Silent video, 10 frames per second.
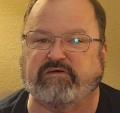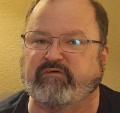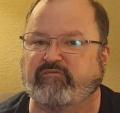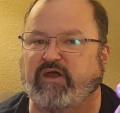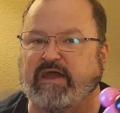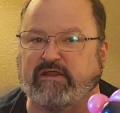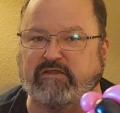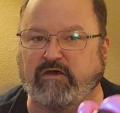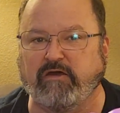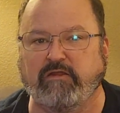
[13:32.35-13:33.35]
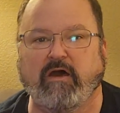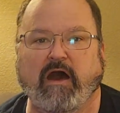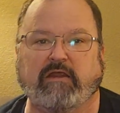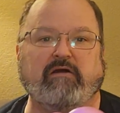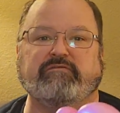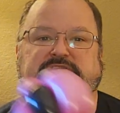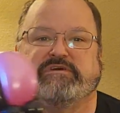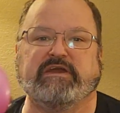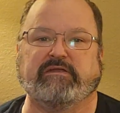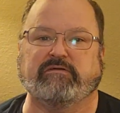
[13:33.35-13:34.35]
I've never had it done. I'd love to
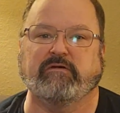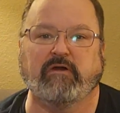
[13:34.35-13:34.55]
see it.